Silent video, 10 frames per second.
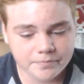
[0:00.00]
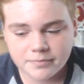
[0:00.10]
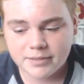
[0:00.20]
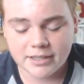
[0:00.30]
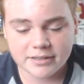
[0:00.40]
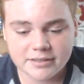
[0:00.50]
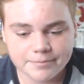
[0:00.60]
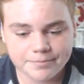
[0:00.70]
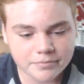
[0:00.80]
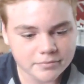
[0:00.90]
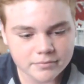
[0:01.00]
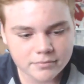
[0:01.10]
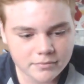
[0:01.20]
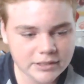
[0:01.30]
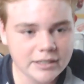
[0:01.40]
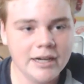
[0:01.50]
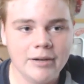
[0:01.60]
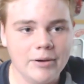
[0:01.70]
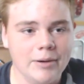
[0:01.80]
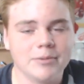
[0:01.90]
because
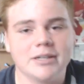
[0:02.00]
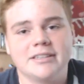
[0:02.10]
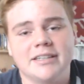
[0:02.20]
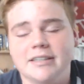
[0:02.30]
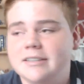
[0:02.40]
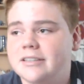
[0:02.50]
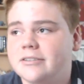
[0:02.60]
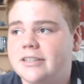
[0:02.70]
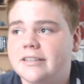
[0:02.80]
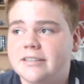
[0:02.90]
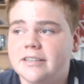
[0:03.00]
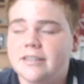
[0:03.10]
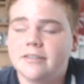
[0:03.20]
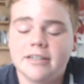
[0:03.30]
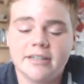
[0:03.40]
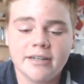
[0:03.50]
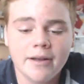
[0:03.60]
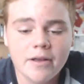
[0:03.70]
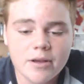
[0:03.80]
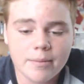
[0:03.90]
I'm gonna t tell say that later,
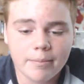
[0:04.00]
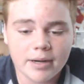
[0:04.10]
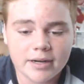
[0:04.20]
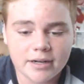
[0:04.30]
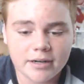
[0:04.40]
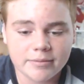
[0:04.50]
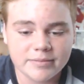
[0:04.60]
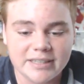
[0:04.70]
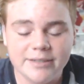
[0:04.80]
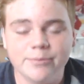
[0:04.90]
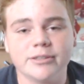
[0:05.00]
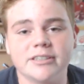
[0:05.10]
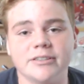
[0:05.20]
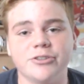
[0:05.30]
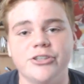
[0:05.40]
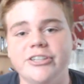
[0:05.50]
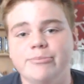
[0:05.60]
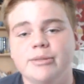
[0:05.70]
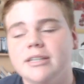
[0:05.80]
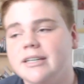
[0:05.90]
but he wasn't treating
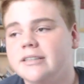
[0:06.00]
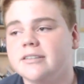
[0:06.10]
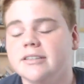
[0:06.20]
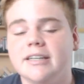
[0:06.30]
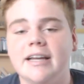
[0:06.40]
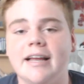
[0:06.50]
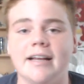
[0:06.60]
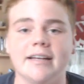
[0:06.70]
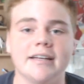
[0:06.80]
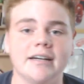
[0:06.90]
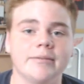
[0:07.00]
me nicely, and